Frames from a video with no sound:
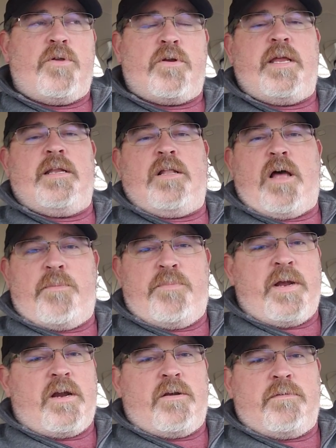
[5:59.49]
They're getting a lot
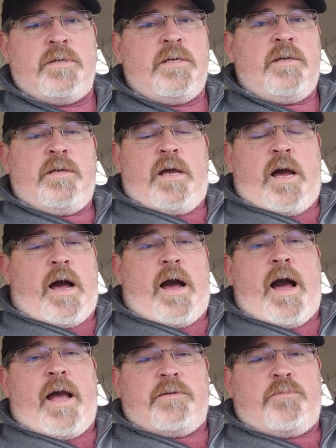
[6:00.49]
bigger.
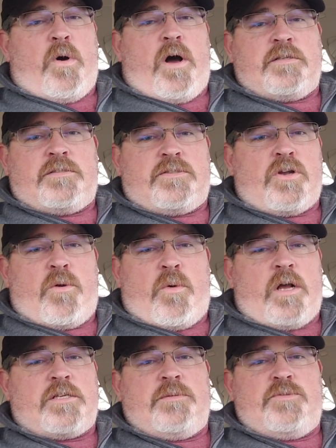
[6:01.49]
I started
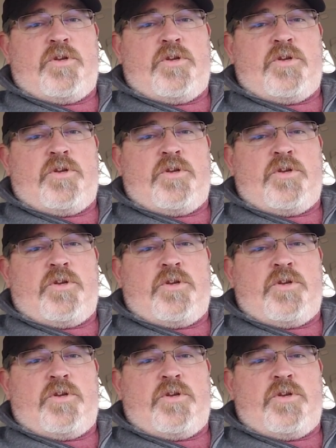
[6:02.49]
watching them